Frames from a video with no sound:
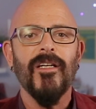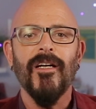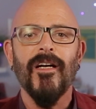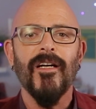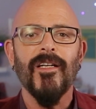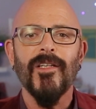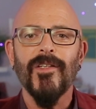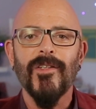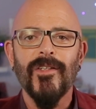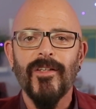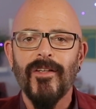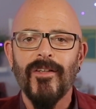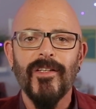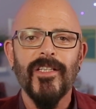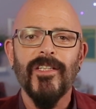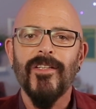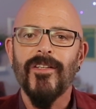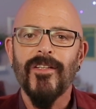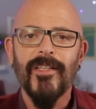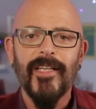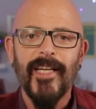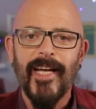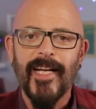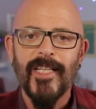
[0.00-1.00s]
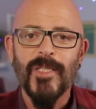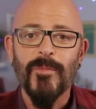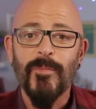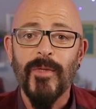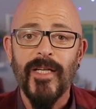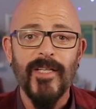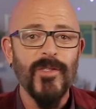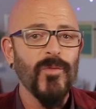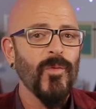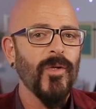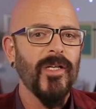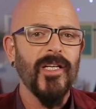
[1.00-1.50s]
color are your cat's
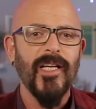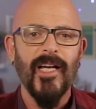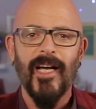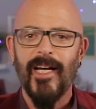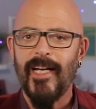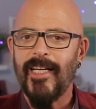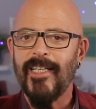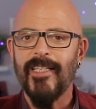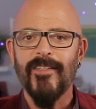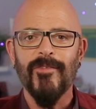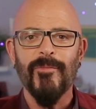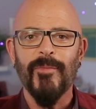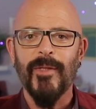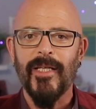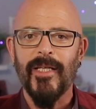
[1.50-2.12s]
beans? What kind of